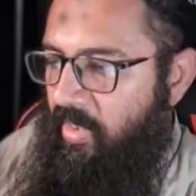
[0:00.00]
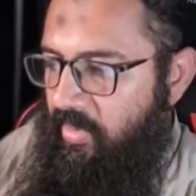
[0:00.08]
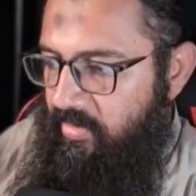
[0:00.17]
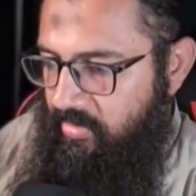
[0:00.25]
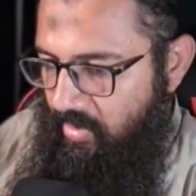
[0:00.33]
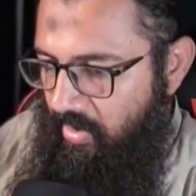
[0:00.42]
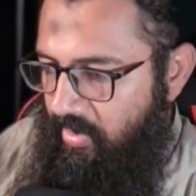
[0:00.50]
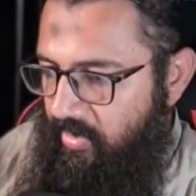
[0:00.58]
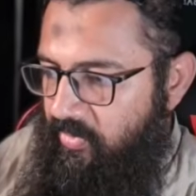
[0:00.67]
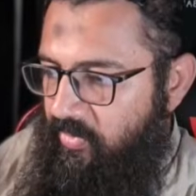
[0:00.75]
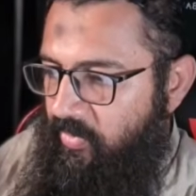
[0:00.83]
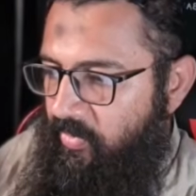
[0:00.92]
is an
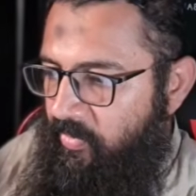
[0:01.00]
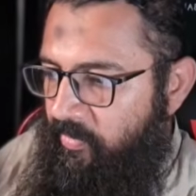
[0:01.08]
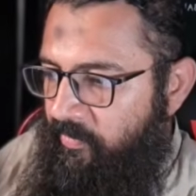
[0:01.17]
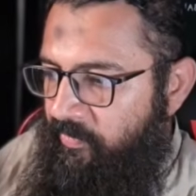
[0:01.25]
issue